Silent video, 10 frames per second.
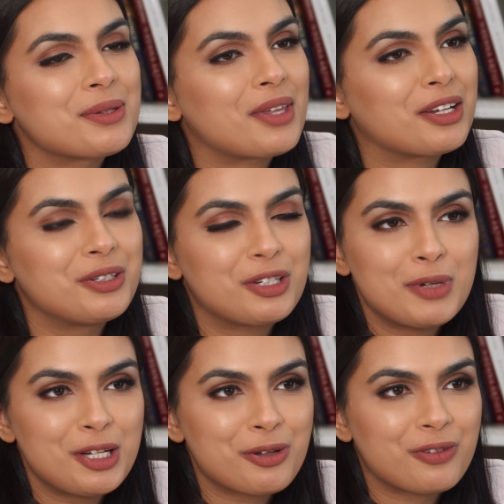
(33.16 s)
that you could
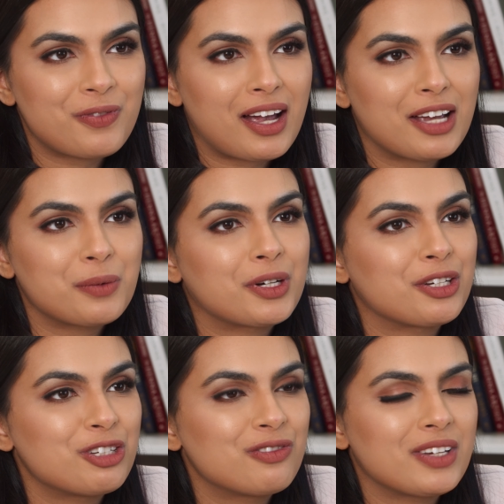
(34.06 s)
be notified when a
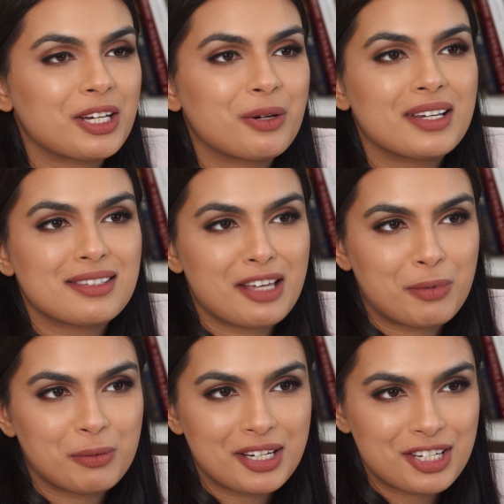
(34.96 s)
new video is up
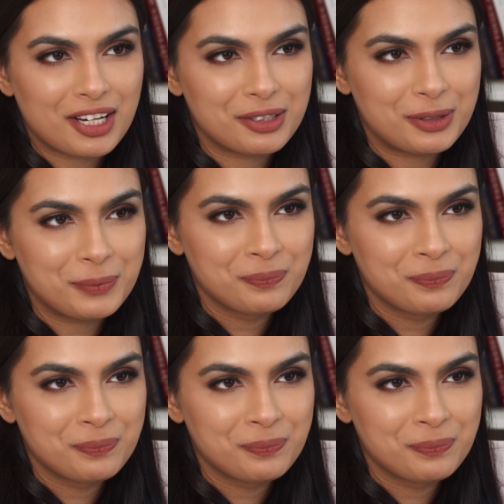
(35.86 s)
on my channel.